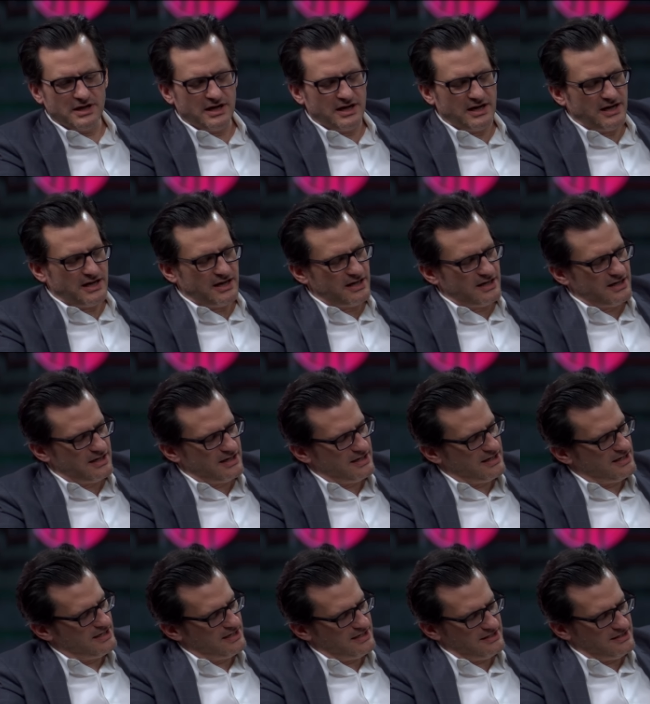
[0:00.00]
uh,
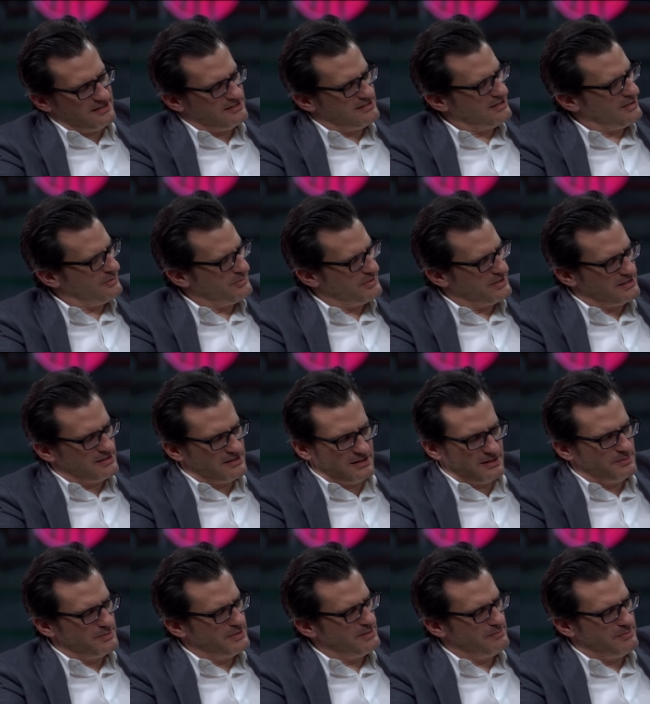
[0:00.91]
can you tell me a
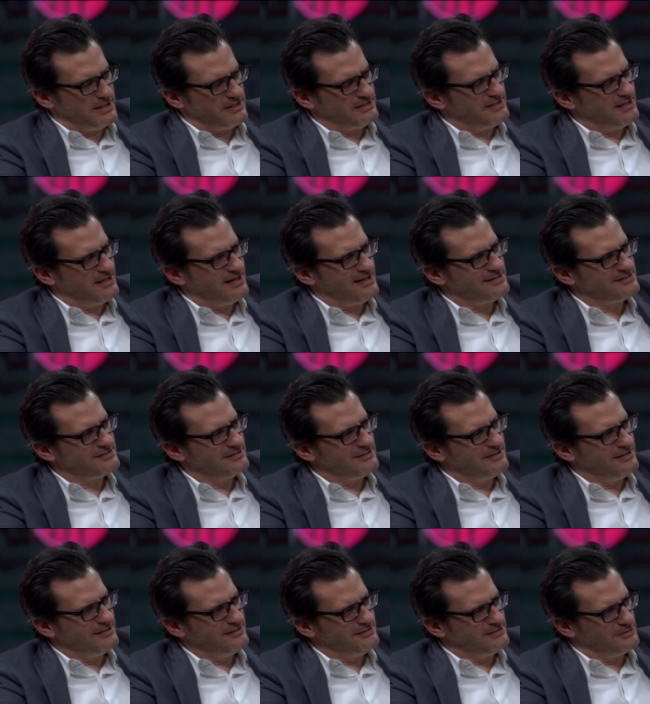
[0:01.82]
little bit about that Oscar
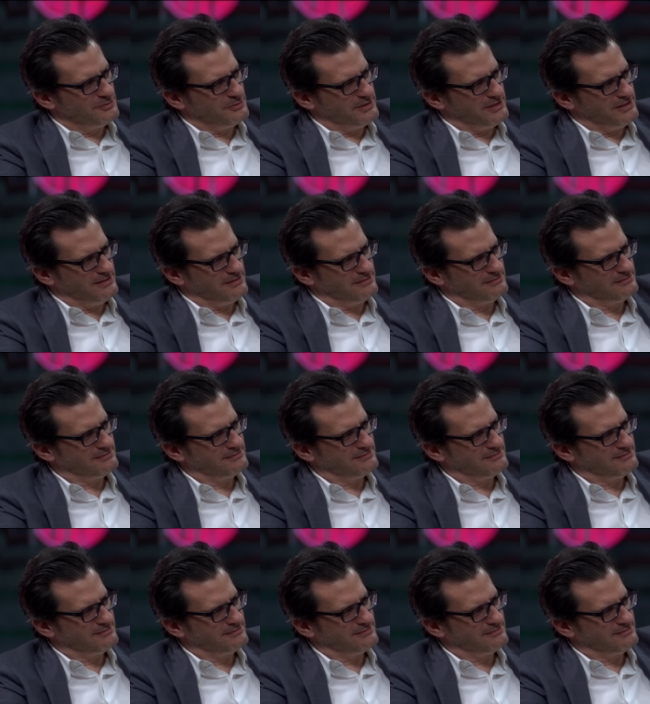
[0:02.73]
night? Do we?